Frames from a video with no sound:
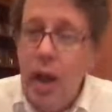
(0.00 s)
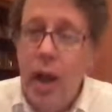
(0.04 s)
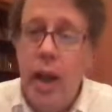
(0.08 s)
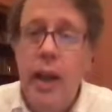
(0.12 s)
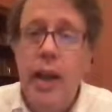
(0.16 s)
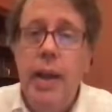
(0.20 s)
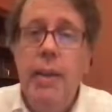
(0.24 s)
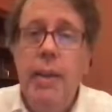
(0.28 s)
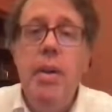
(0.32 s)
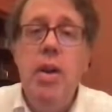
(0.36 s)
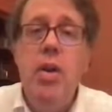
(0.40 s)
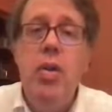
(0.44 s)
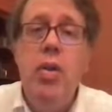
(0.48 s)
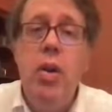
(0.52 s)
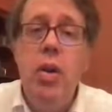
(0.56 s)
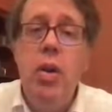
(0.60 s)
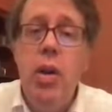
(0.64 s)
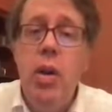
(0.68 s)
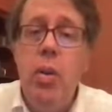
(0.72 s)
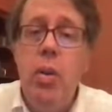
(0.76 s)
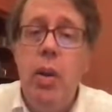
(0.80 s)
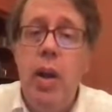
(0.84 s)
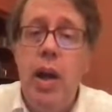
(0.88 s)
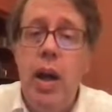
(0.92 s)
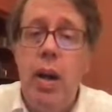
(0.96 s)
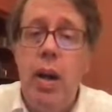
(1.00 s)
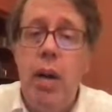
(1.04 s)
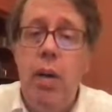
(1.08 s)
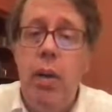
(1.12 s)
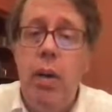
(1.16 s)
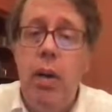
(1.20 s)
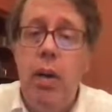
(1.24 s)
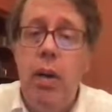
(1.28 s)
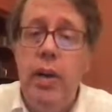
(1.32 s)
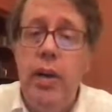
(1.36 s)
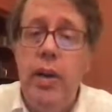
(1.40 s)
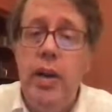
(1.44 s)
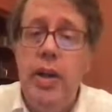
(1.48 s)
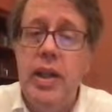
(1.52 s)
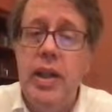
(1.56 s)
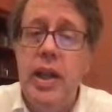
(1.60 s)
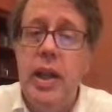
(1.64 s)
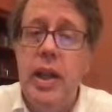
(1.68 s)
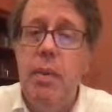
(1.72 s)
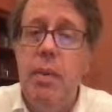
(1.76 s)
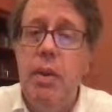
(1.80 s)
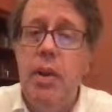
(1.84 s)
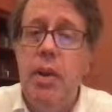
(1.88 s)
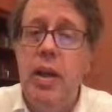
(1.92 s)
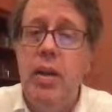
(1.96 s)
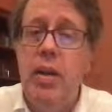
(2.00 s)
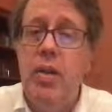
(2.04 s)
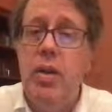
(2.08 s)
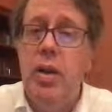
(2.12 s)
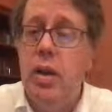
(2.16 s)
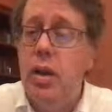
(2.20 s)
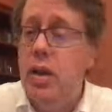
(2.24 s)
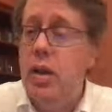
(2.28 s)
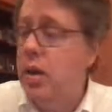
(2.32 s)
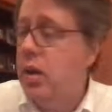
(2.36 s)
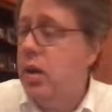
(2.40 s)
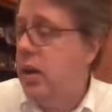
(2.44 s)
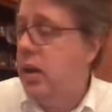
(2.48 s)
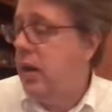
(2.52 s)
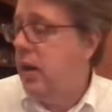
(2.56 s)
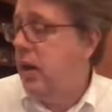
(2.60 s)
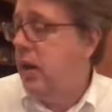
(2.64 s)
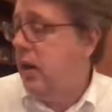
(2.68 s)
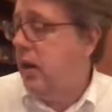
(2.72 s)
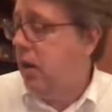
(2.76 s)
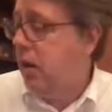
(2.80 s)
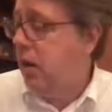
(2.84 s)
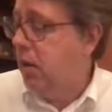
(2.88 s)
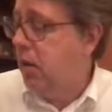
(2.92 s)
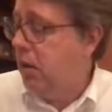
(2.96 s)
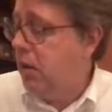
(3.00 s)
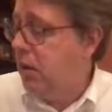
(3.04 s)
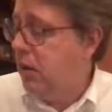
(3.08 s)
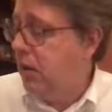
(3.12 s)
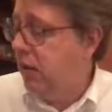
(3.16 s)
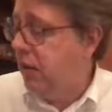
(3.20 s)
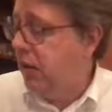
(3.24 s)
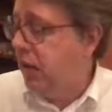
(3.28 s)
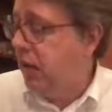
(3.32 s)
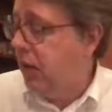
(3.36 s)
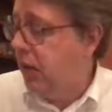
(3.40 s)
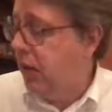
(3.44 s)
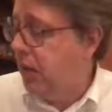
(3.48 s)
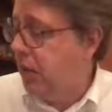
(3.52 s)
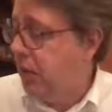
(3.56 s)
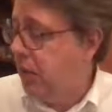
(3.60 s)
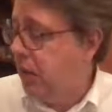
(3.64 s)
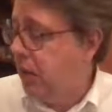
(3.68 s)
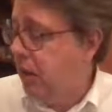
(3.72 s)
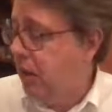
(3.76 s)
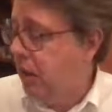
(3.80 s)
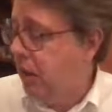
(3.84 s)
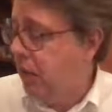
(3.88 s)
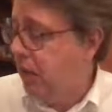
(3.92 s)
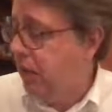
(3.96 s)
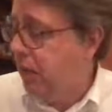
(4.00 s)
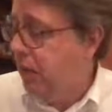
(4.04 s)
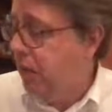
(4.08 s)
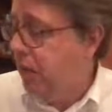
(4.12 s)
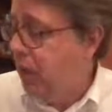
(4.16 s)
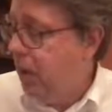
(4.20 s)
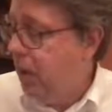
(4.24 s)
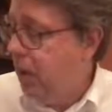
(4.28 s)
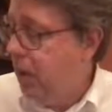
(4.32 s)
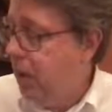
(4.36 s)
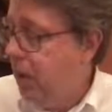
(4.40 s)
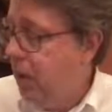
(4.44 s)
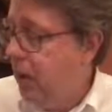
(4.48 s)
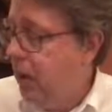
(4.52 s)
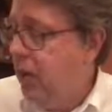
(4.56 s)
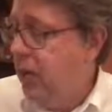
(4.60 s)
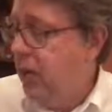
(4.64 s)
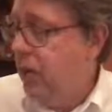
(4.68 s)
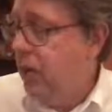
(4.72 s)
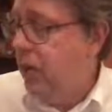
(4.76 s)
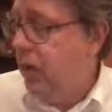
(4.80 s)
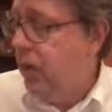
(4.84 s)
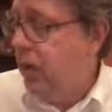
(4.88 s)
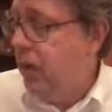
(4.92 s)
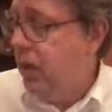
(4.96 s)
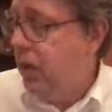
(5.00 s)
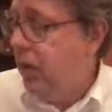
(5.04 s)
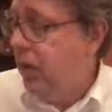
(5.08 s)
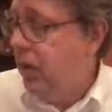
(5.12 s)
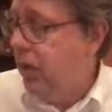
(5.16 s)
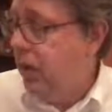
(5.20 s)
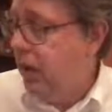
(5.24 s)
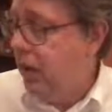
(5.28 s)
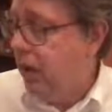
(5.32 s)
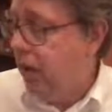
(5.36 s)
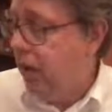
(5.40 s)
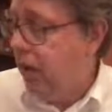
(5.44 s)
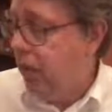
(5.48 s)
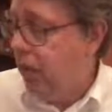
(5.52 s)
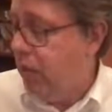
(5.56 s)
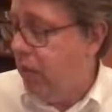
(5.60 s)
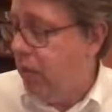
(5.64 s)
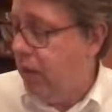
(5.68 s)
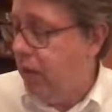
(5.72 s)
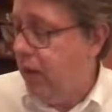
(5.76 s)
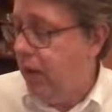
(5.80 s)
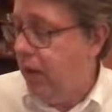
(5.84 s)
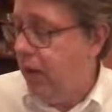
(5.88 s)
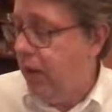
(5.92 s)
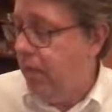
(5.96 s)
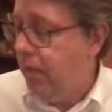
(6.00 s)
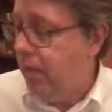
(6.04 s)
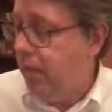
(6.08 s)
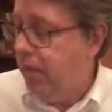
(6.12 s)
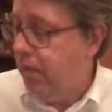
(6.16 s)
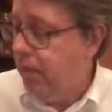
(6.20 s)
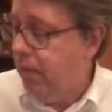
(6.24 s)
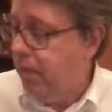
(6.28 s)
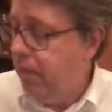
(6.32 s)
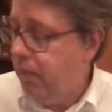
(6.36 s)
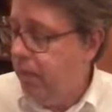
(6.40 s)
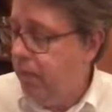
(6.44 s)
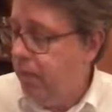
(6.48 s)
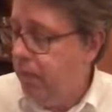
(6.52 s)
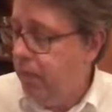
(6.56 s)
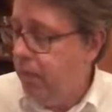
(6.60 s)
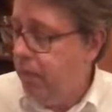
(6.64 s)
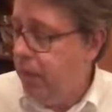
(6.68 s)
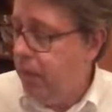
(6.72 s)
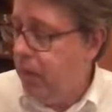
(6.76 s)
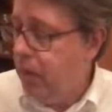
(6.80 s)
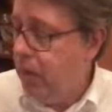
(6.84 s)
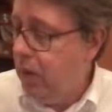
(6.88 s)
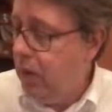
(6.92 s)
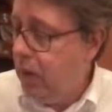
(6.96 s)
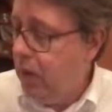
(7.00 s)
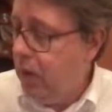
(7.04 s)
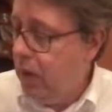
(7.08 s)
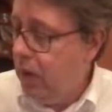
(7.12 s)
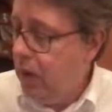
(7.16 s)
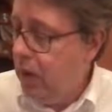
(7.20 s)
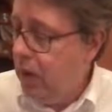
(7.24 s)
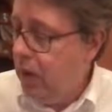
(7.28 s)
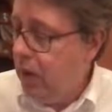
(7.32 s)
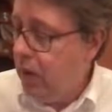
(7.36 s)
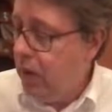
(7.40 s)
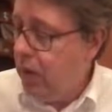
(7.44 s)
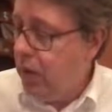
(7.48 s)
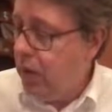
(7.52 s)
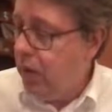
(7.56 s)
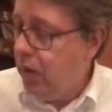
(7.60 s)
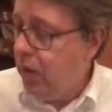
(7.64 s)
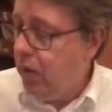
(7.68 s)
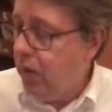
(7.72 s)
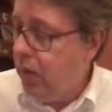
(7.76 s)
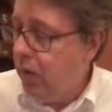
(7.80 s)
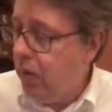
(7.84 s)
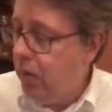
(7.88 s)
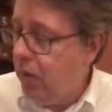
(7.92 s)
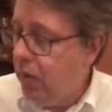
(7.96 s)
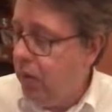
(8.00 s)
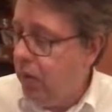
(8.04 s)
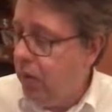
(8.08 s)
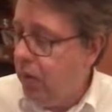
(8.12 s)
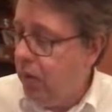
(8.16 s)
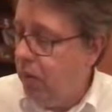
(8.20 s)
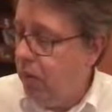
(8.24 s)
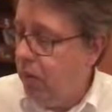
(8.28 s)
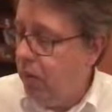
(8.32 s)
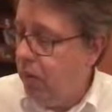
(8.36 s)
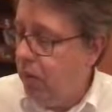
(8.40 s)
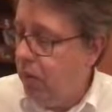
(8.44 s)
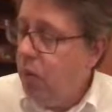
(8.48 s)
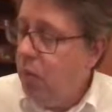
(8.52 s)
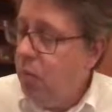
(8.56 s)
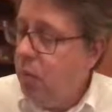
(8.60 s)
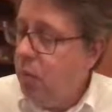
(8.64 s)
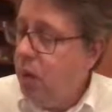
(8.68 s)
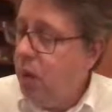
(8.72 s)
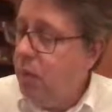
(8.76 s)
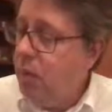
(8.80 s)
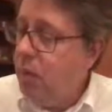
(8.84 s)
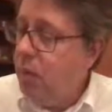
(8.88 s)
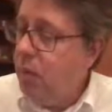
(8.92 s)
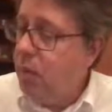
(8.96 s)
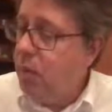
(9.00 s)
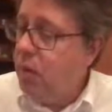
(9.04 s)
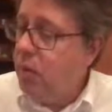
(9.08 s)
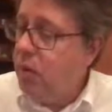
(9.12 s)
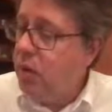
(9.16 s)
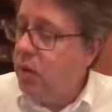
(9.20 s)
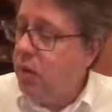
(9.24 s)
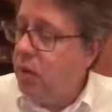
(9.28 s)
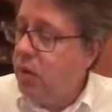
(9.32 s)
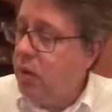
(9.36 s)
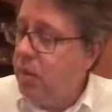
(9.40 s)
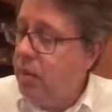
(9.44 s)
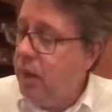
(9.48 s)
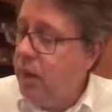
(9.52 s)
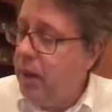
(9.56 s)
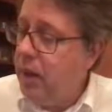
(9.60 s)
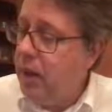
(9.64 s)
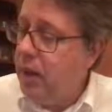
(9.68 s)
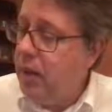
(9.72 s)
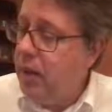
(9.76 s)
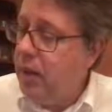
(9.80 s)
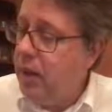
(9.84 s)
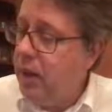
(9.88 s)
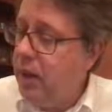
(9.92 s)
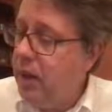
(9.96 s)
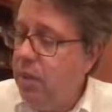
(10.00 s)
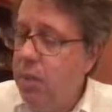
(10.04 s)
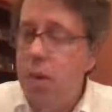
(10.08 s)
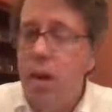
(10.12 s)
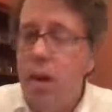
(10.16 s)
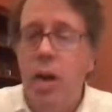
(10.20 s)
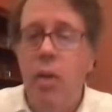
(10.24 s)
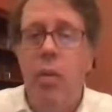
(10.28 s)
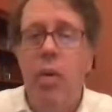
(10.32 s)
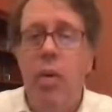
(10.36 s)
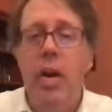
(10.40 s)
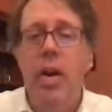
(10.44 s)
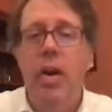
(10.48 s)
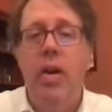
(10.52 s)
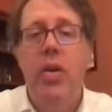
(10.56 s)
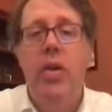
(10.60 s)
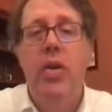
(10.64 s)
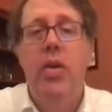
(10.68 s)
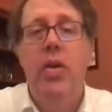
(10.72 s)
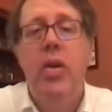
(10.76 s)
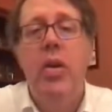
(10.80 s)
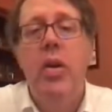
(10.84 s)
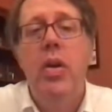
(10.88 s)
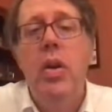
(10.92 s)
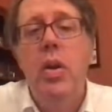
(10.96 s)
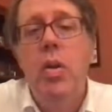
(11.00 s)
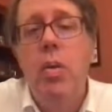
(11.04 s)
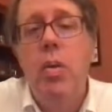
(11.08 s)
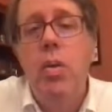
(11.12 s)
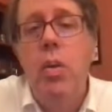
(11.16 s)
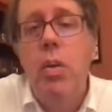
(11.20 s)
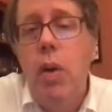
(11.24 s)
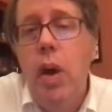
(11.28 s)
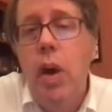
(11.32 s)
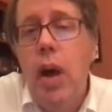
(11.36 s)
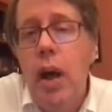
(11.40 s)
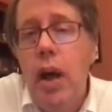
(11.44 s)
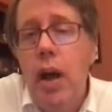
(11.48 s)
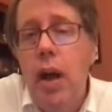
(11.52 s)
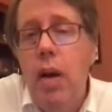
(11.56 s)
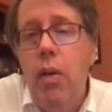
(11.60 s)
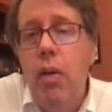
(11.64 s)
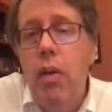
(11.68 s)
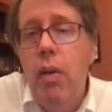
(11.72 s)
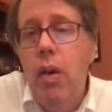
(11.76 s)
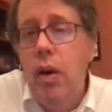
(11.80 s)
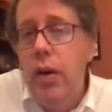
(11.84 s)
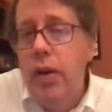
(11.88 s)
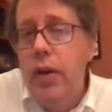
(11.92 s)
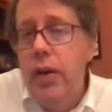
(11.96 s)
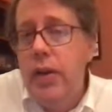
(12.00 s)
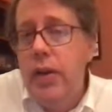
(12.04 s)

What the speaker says: Let me show you how all this tabulation developed into theory over time. So prime numbers aren't the main thing, but I wanted to show you how all